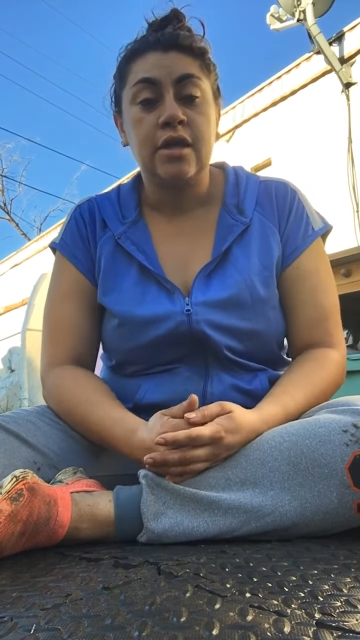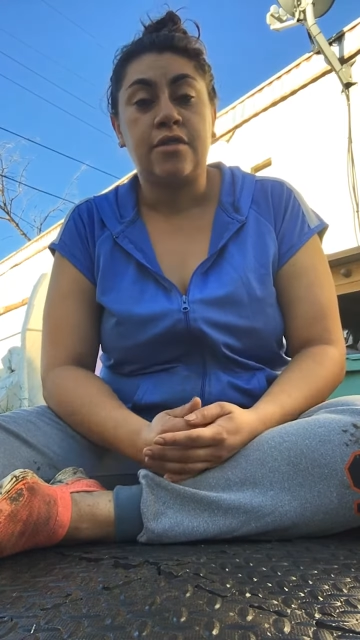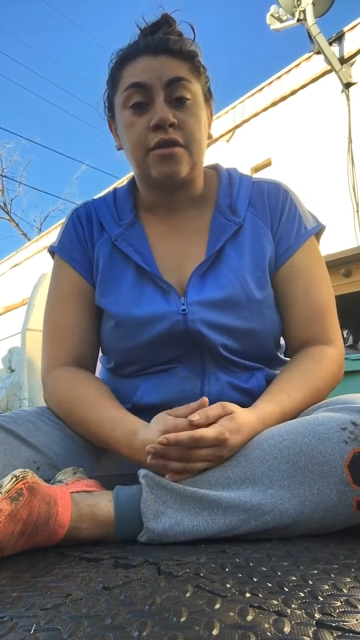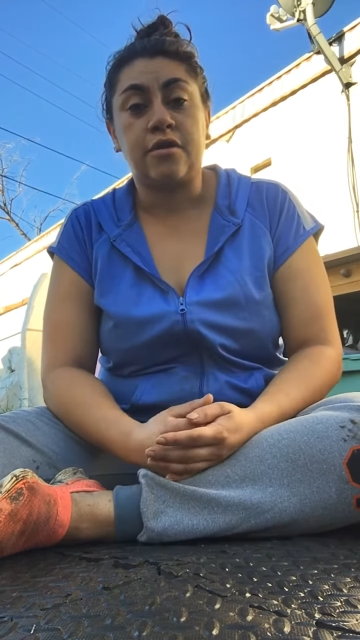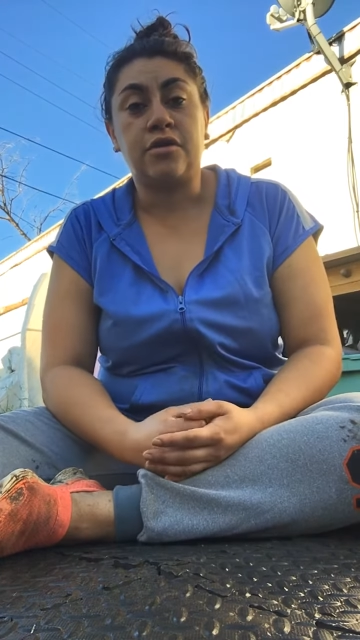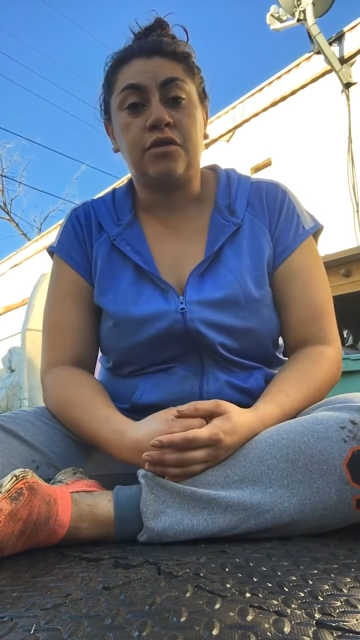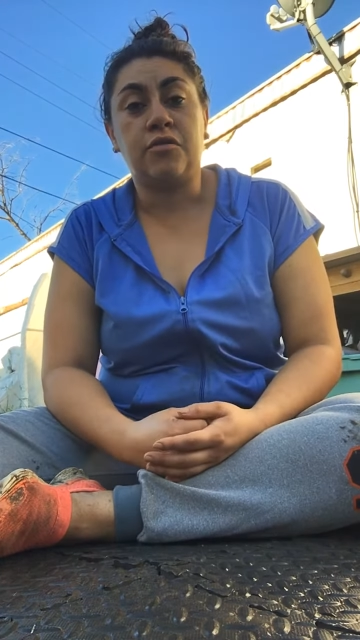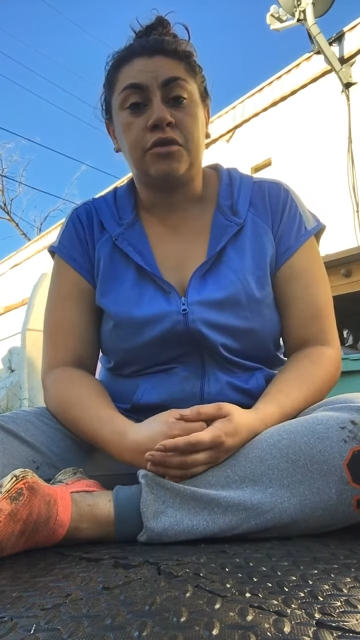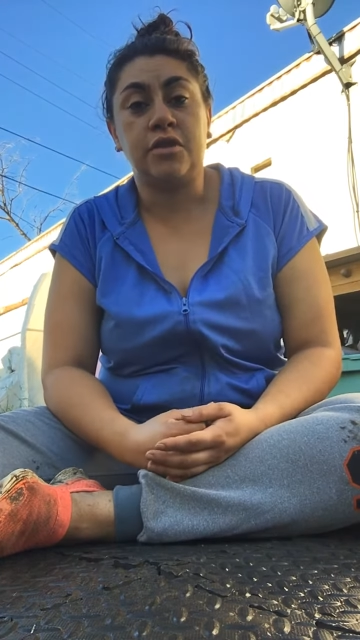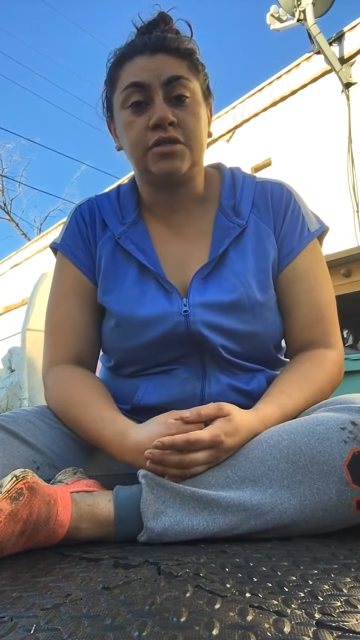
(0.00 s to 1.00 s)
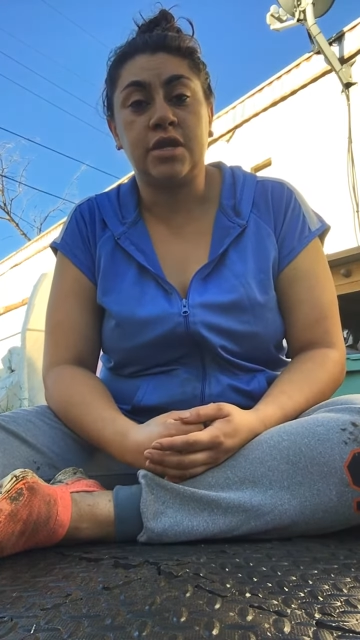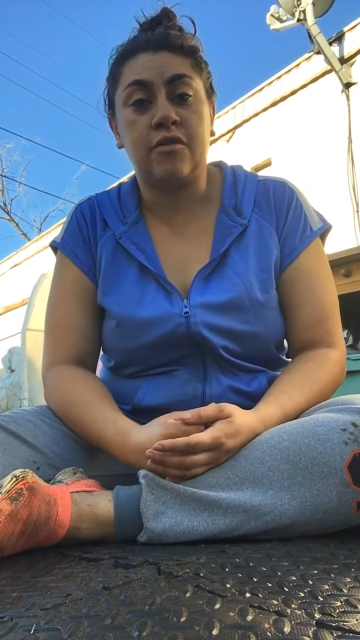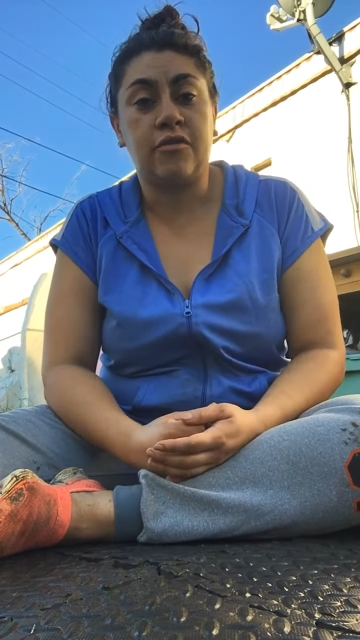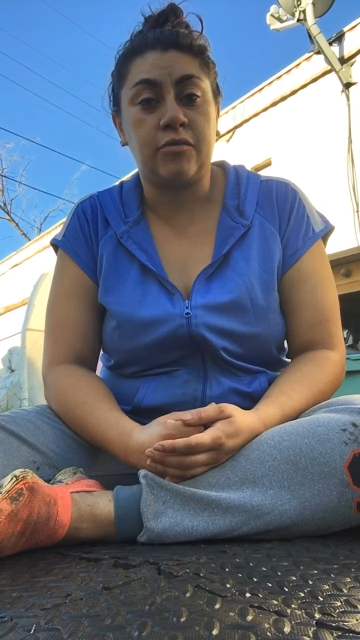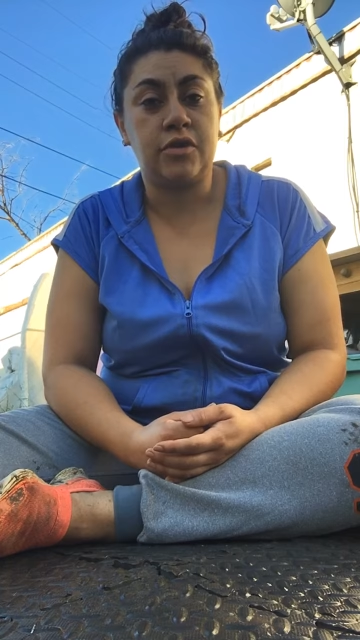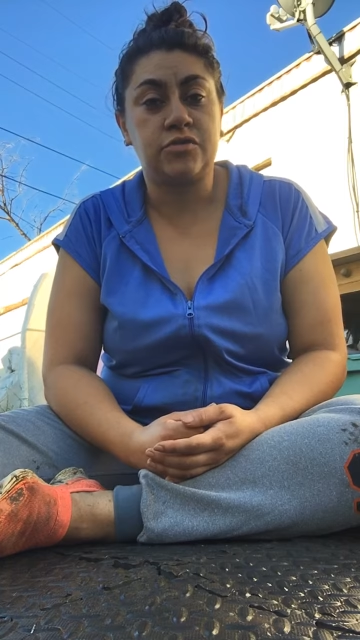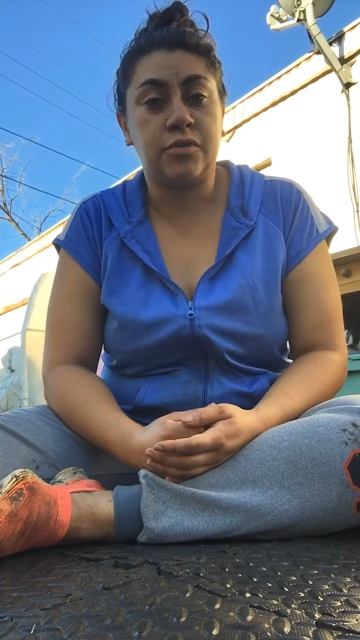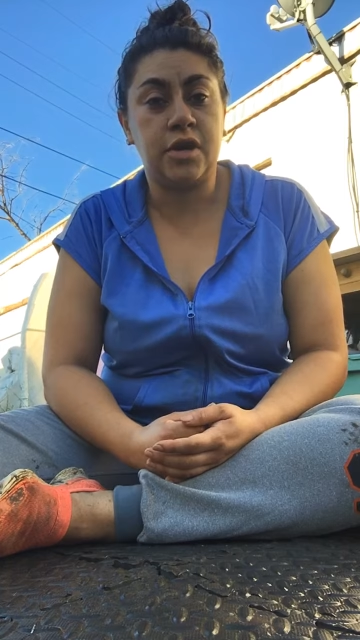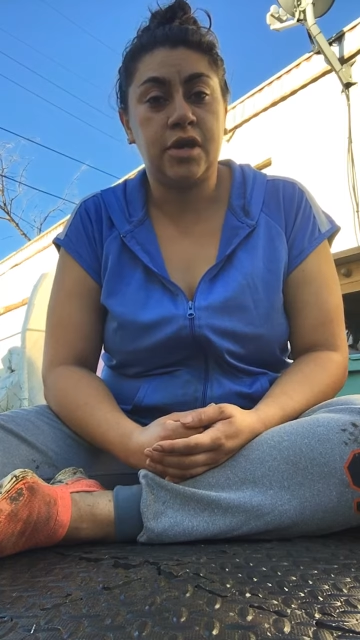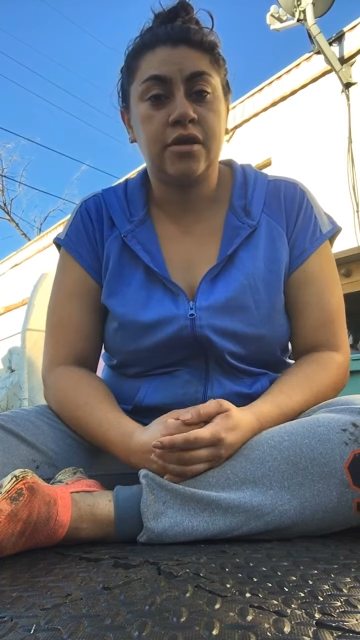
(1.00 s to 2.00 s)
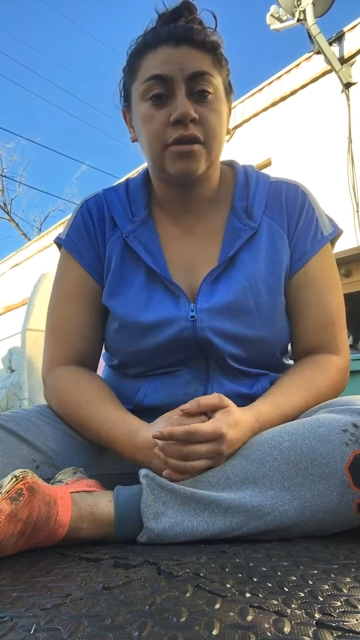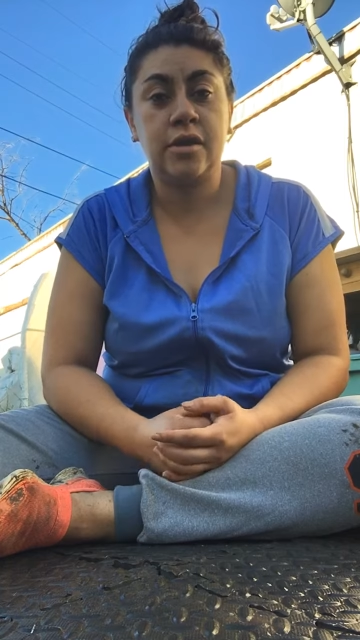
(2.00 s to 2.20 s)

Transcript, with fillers: that are dealing with this every which way.